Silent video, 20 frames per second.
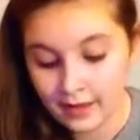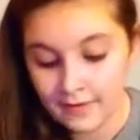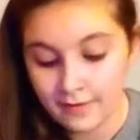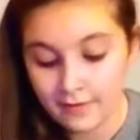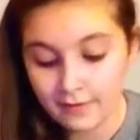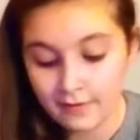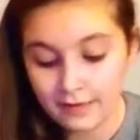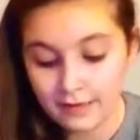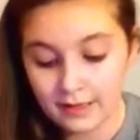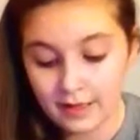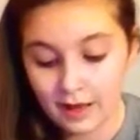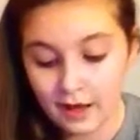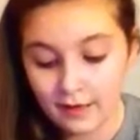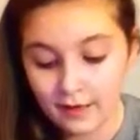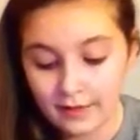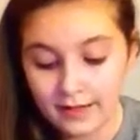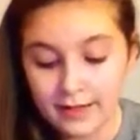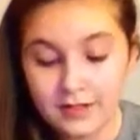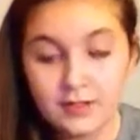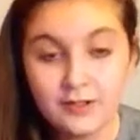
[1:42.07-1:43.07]
Favorite
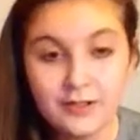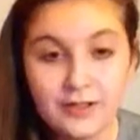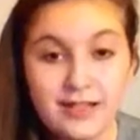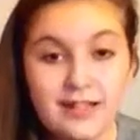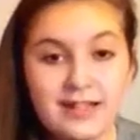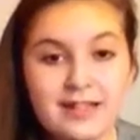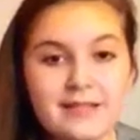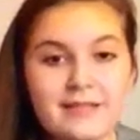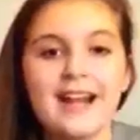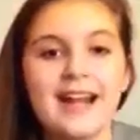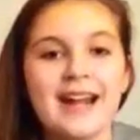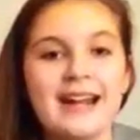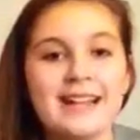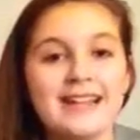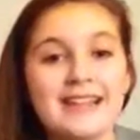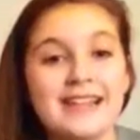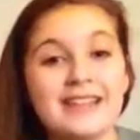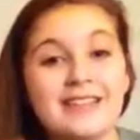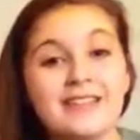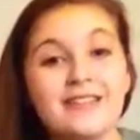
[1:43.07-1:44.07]
holiday treat, it is
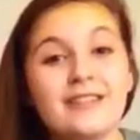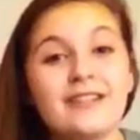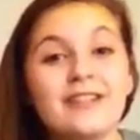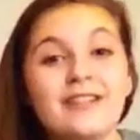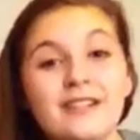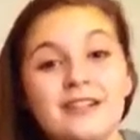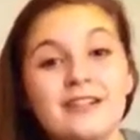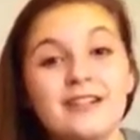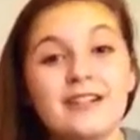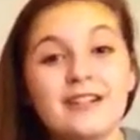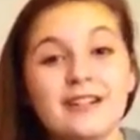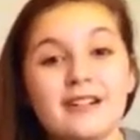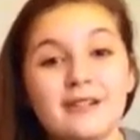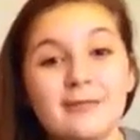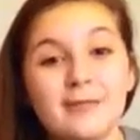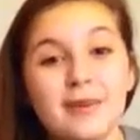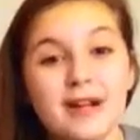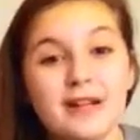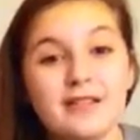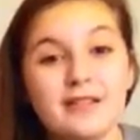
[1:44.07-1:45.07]
a circular
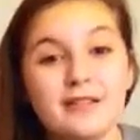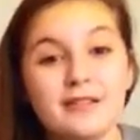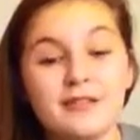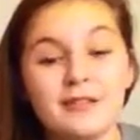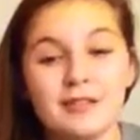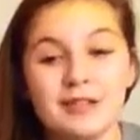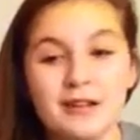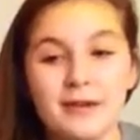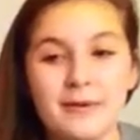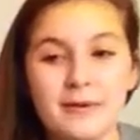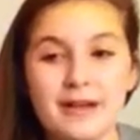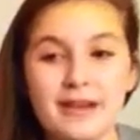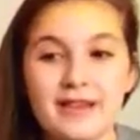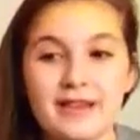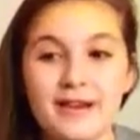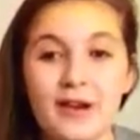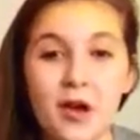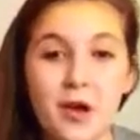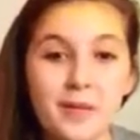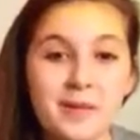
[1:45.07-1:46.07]
pretzel with
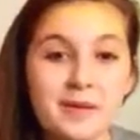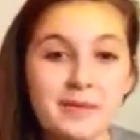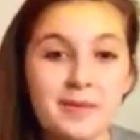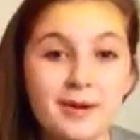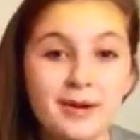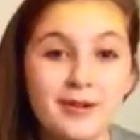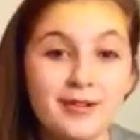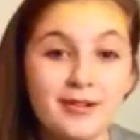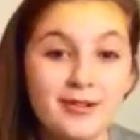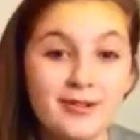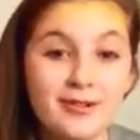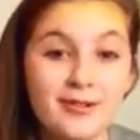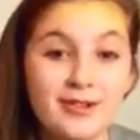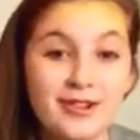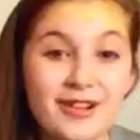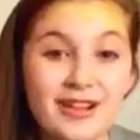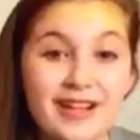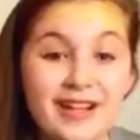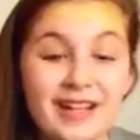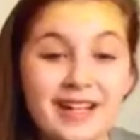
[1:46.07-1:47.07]
almond bark drizzled
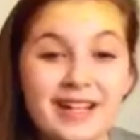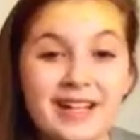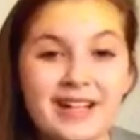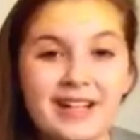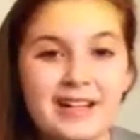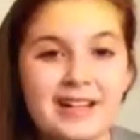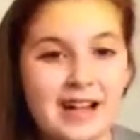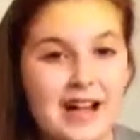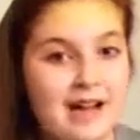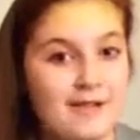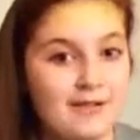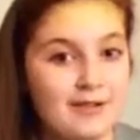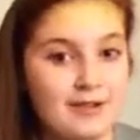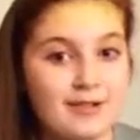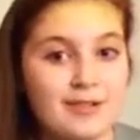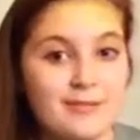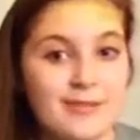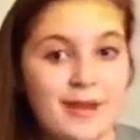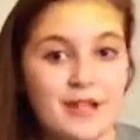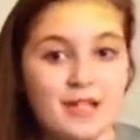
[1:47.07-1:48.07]
in after
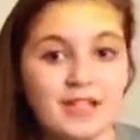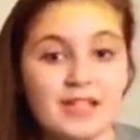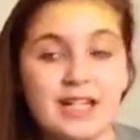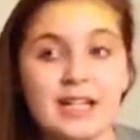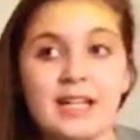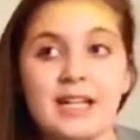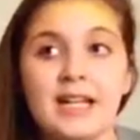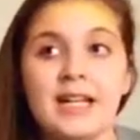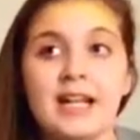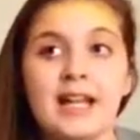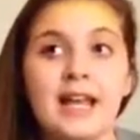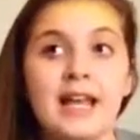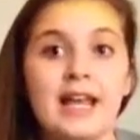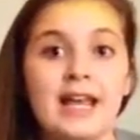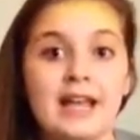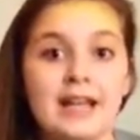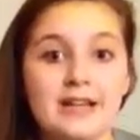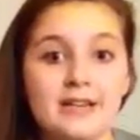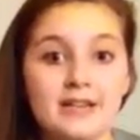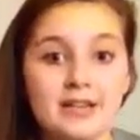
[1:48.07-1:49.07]
it's melted,
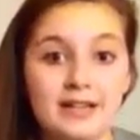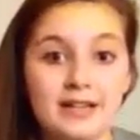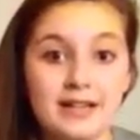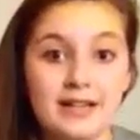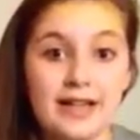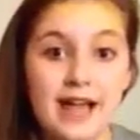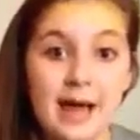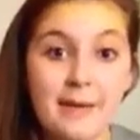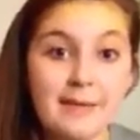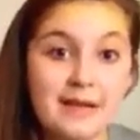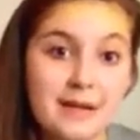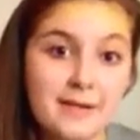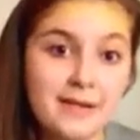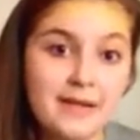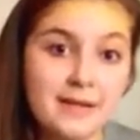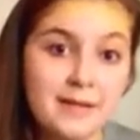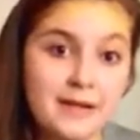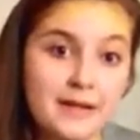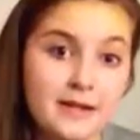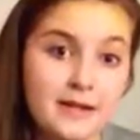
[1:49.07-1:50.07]
and you stick an M&M in
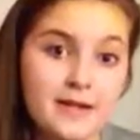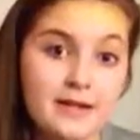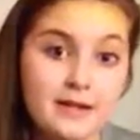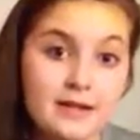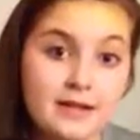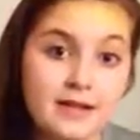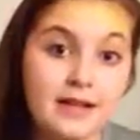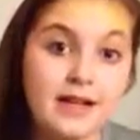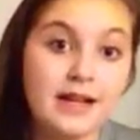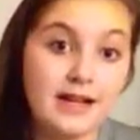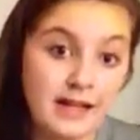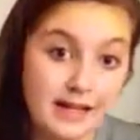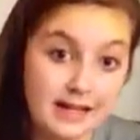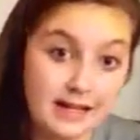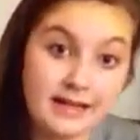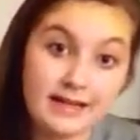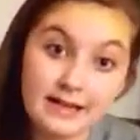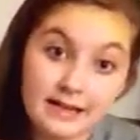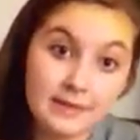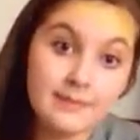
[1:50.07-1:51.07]
the middle, and
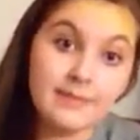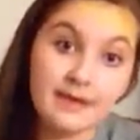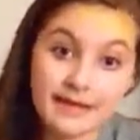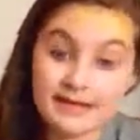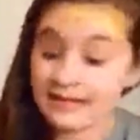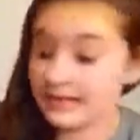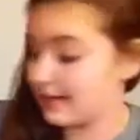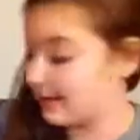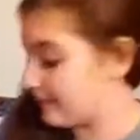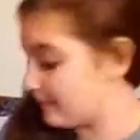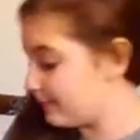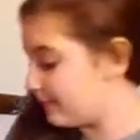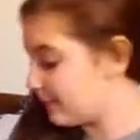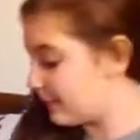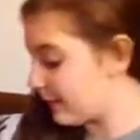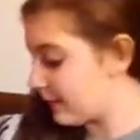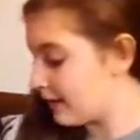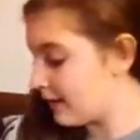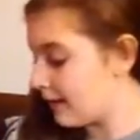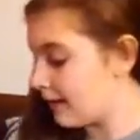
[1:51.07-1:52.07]
it is amazing.
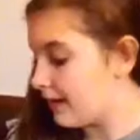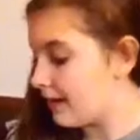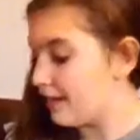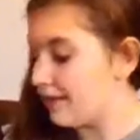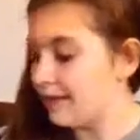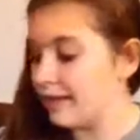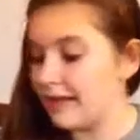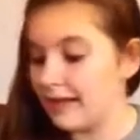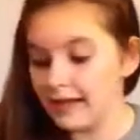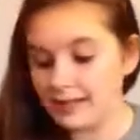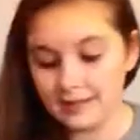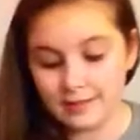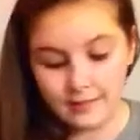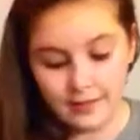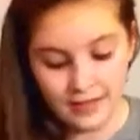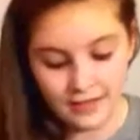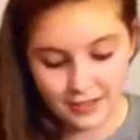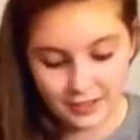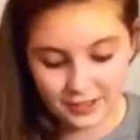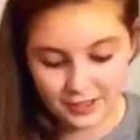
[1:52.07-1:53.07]
The next
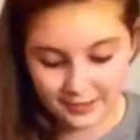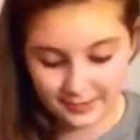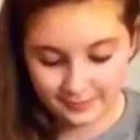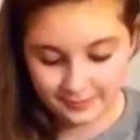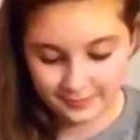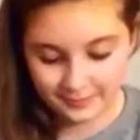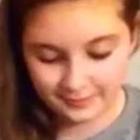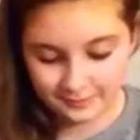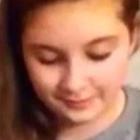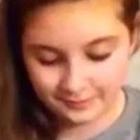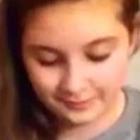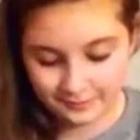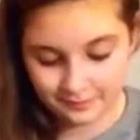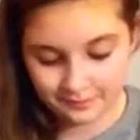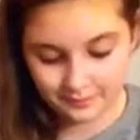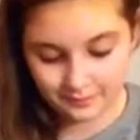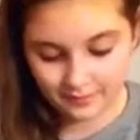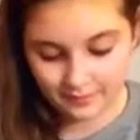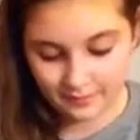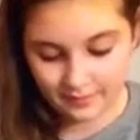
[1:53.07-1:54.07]
question,
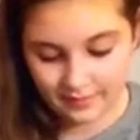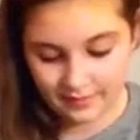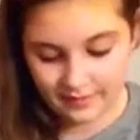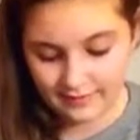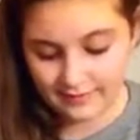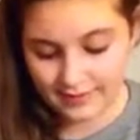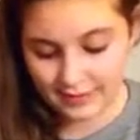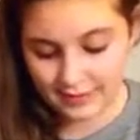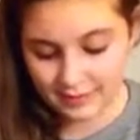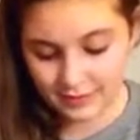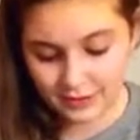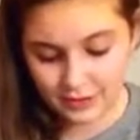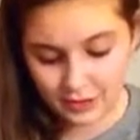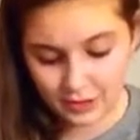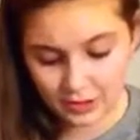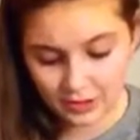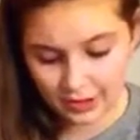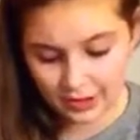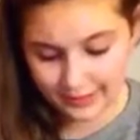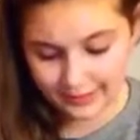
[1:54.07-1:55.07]
this would
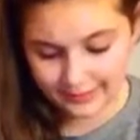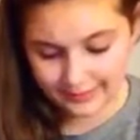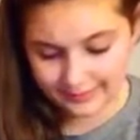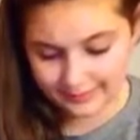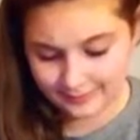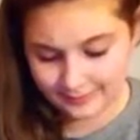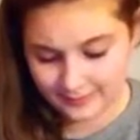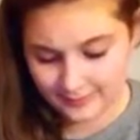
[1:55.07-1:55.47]
turn on,